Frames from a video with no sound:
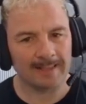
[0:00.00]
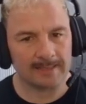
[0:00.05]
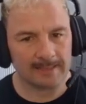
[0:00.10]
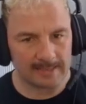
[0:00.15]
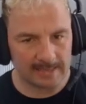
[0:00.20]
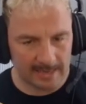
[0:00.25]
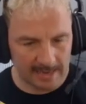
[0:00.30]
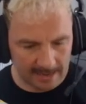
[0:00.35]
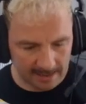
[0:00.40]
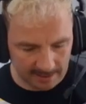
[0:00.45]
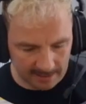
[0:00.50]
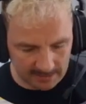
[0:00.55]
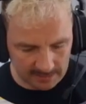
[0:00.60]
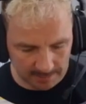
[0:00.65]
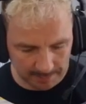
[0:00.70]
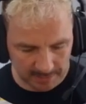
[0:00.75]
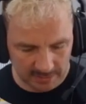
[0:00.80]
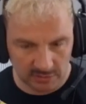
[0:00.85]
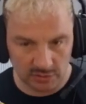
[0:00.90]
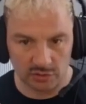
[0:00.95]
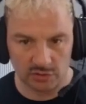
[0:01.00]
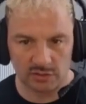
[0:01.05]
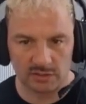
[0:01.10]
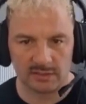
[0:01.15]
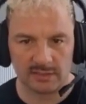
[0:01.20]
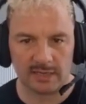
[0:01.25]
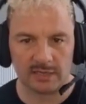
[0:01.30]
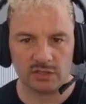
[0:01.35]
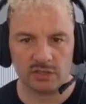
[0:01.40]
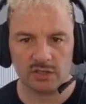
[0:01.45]
Yeah, there's a passenger
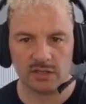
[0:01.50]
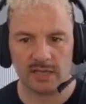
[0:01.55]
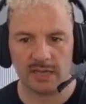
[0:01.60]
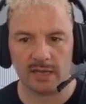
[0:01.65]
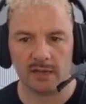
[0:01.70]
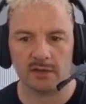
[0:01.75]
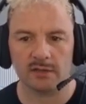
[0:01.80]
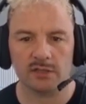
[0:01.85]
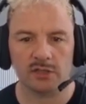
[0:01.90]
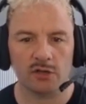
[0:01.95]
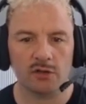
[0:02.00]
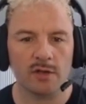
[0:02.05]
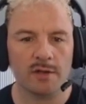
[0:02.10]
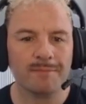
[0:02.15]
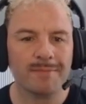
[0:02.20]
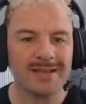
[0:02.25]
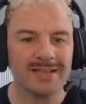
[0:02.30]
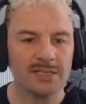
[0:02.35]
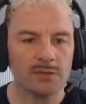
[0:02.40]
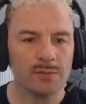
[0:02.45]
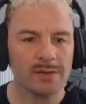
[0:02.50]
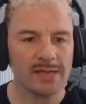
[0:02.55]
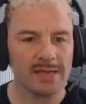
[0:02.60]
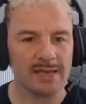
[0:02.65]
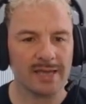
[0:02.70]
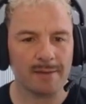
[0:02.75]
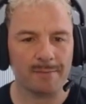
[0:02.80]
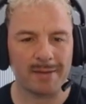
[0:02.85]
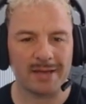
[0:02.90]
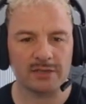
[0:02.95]
station there. So it means we
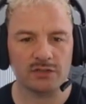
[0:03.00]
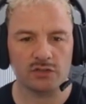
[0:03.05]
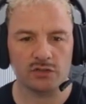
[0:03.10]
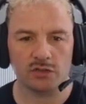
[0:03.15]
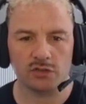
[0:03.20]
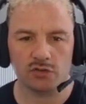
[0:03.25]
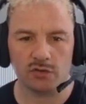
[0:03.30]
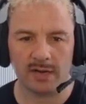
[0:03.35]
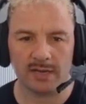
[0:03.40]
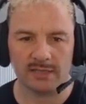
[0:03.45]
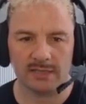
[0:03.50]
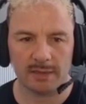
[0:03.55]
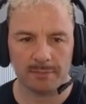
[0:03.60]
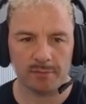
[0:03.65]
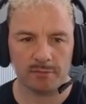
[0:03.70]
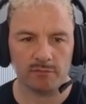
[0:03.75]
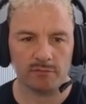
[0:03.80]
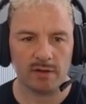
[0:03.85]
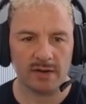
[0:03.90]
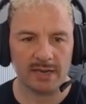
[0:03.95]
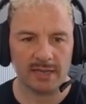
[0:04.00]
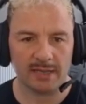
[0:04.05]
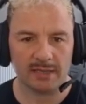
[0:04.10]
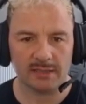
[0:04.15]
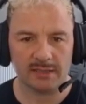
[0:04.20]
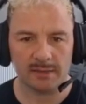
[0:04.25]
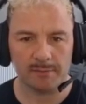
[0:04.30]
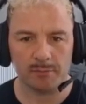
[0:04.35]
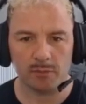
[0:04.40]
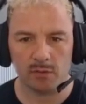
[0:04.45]
can get passenger trains up and running at
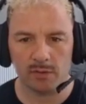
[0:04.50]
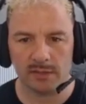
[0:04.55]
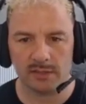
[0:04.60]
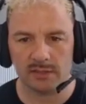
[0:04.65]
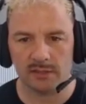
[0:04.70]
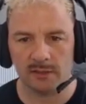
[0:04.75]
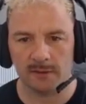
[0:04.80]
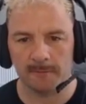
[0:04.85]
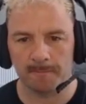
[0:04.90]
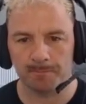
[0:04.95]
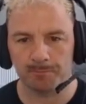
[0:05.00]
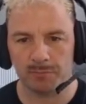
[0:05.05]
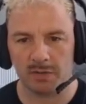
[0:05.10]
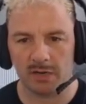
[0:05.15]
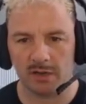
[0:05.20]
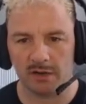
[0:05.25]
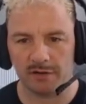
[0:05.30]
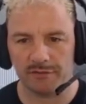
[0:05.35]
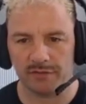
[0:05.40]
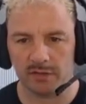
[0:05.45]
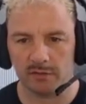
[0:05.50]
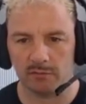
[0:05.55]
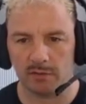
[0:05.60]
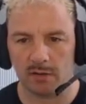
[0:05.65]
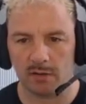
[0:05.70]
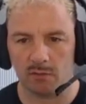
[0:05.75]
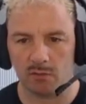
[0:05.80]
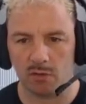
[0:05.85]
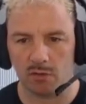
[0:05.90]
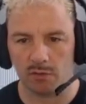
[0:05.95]
some point. But I got to fit the
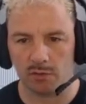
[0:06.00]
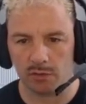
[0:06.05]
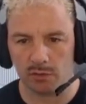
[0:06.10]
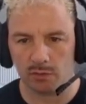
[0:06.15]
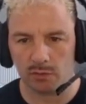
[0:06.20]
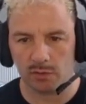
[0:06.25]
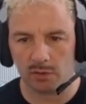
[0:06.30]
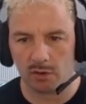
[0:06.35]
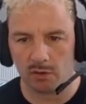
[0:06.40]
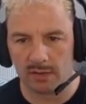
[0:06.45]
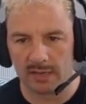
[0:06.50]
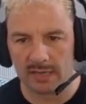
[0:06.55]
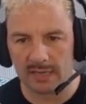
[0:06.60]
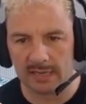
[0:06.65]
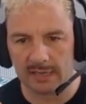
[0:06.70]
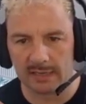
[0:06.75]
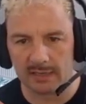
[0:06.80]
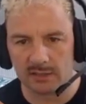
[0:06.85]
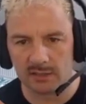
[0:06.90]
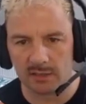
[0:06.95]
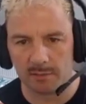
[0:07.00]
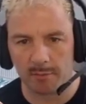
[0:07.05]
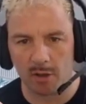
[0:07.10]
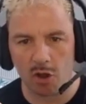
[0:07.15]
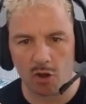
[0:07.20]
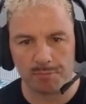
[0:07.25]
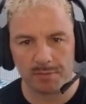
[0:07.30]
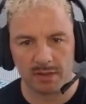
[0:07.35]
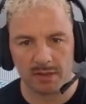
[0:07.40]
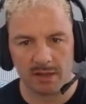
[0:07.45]
rail corridor along here, so I'm
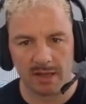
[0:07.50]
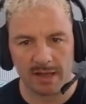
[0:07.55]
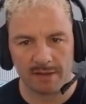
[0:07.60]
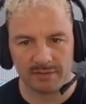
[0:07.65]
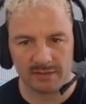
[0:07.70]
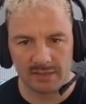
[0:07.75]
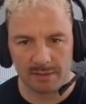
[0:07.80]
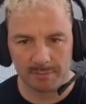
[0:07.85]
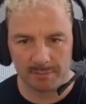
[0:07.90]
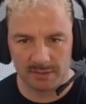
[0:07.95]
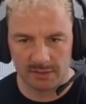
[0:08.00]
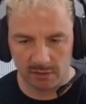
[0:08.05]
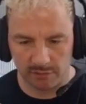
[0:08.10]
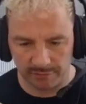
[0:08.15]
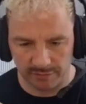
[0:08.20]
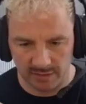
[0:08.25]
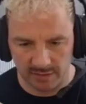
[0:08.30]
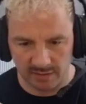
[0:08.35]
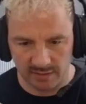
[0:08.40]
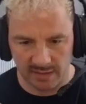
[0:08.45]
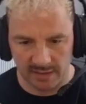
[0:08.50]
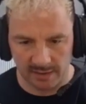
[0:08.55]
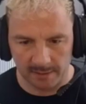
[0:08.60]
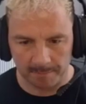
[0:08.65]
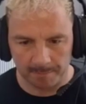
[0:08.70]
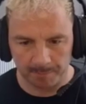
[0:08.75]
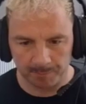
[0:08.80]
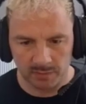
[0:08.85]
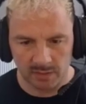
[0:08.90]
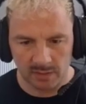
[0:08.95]
hoping I haven't done myself in
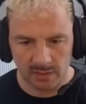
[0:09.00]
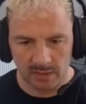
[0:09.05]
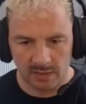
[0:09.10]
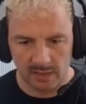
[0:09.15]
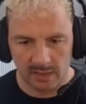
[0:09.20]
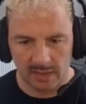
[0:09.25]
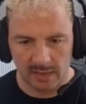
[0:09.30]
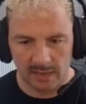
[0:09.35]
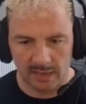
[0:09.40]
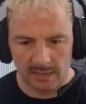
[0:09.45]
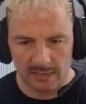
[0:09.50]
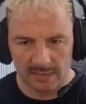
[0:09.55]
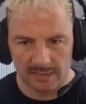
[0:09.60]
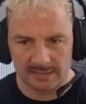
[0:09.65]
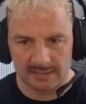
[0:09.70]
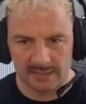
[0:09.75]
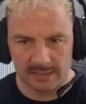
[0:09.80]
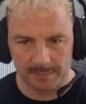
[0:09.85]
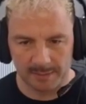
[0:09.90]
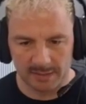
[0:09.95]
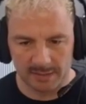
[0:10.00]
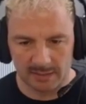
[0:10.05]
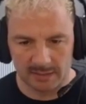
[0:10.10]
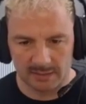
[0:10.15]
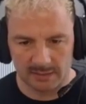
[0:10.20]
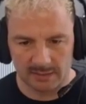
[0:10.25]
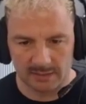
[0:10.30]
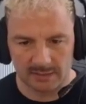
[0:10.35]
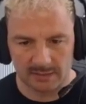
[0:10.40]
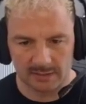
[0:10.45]
there. Let's see about
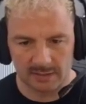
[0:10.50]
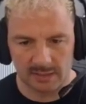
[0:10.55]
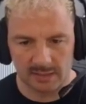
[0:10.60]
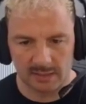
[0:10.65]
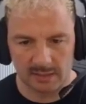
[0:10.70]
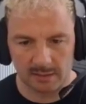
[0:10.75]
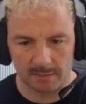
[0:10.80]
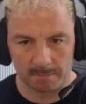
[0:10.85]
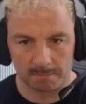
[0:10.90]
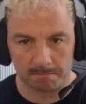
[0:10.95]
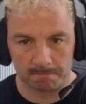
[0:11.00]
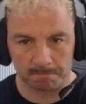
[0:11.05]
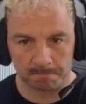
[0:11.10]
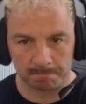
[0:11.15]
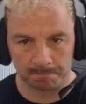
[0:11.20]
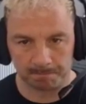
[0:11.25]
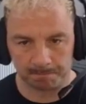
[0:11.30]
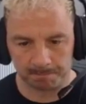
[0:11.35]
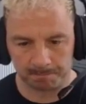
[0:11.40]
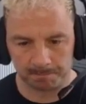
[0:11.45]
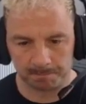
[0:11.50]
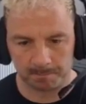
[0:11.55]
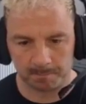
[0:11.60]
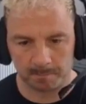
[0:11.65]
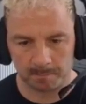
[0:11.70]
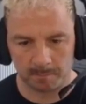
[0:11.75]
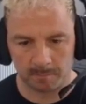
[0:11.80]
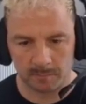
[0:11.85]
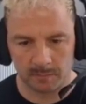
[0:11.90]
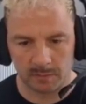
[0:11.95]
this. Oh
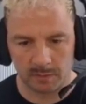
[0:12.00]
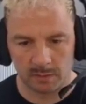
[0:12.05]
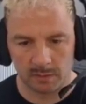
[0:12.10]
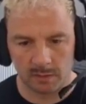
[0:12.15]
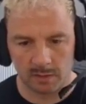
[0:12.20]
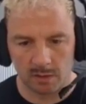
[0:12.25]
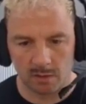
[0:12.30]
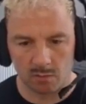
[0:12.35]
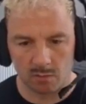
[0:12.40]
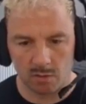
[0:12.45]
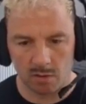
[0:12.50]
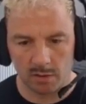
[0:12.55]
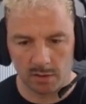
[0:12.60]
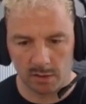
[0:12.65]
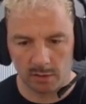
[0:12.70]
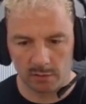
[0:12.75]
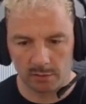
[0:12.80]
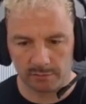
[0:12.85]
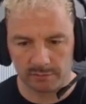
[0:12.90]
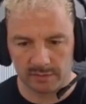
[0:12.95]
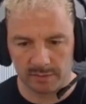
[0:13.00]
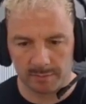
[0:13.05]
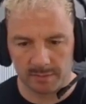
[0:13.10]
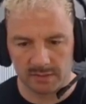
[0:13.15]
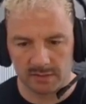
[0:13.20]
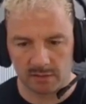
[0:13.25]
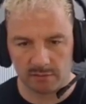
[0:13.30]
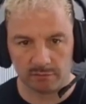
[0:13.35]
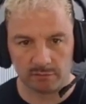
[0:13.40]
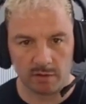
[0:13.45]
god, I could have done
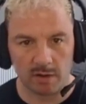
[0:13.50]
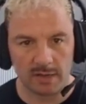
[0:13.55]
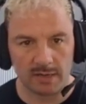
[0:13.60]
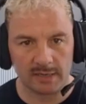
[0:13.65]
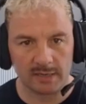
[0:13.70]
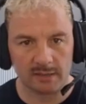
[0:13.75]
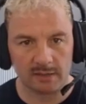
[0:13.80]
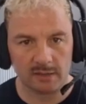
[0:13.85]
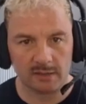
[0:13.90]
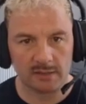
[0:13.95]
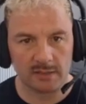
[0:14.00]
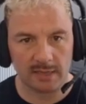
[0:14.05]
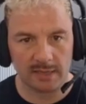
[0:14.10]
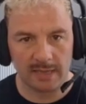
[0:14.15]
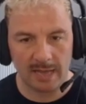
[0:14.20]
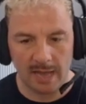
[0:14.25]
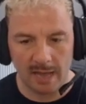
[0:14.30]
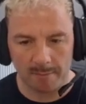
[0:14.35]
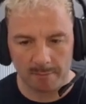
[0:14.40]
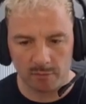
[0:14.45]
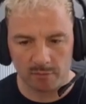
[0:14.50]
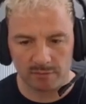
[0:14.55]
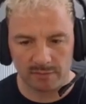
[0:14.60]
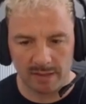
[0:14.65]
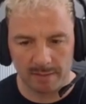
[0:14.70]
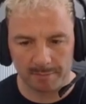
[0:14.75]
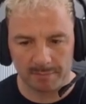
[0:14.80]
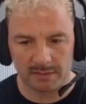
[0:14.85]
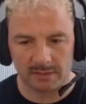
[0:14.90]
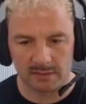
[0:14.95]
myself right in, because I can't move
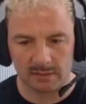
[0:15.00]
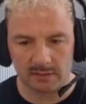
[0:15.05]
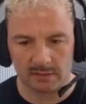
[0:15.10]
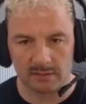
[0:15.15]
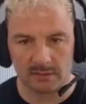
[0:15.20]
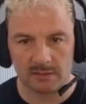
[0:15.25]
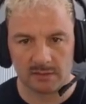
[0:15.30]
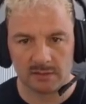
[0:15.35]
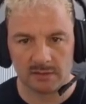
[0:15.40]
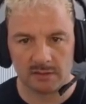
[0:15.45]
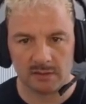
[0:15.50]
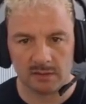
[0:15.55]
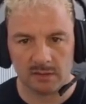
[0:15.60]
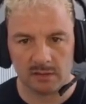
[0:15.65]
that business.